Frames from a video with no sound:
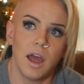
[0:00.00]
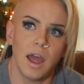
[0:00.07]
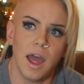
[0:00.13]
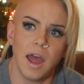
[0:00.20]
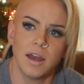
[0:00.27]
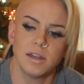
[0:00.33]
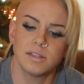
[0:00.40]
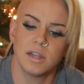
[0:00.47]
I
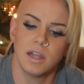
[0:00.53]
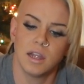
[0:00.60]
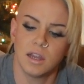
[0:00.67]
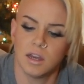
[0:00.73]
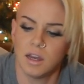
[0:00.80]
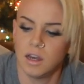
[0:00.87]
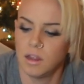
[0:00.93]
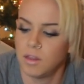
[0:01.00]
hadn't
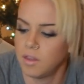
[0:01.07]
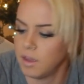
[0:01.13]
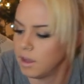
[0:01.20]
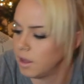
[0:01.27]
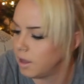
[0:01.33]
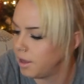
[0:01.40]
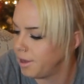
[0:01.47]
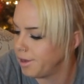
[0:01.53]
taken anything
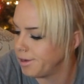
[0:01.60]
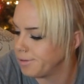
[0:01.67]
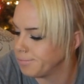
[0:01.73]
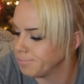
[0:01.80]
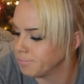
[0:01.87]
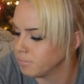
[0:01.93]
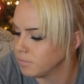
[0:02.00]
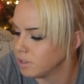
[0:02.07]

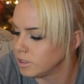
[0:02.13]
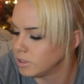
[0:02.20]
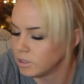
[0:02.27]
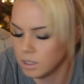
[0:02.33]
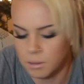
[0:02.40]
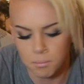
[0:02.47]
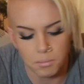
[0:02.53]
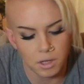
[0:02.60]
in
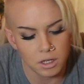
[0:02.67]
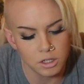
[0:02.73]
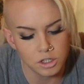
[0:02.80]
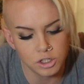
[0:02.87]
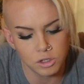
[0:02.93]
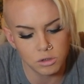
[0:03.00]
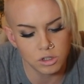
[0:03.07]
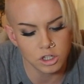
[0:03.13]

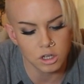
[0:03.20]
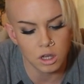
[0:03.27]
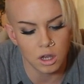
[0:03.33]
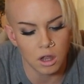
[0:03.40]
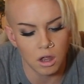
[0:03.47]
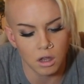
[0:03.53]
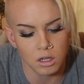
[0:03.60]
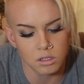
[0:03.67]
June, July,
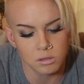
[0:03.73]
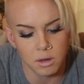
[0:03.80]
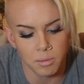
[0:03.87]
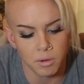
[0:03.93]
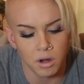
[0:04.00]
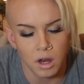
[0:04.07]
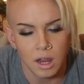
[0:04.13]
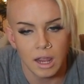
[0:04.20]
August,
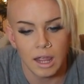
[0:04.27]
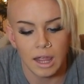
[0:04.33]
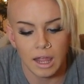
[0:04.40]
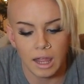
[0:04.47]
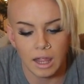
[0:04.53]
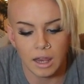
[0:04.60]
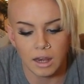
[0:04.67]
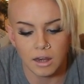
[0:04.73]
September,
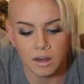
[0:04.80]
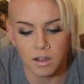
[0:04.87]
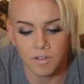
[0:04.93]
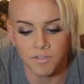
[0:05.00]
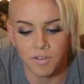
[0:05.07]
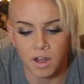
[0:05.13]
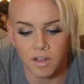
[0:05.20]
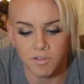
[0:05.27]
in
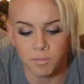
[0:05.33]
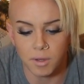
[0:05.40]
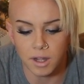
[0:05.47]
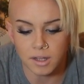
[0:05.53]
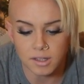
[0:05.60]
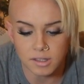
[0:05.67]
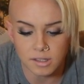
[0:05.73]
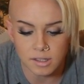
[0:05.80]
5
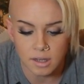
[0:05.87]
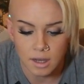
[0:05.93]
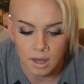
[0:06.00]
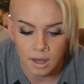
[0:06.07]
months,